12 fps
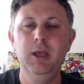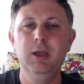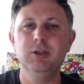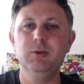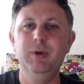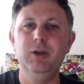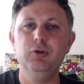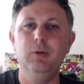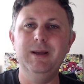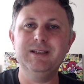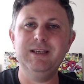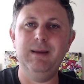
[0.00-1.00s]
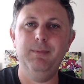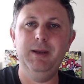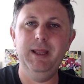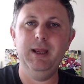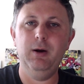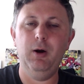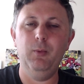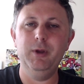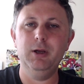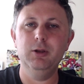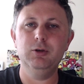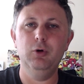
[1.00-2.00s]
so we're going to talk about sampling, we're
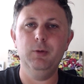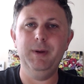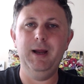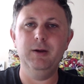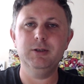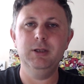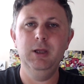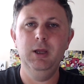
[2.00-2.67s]
going to talk about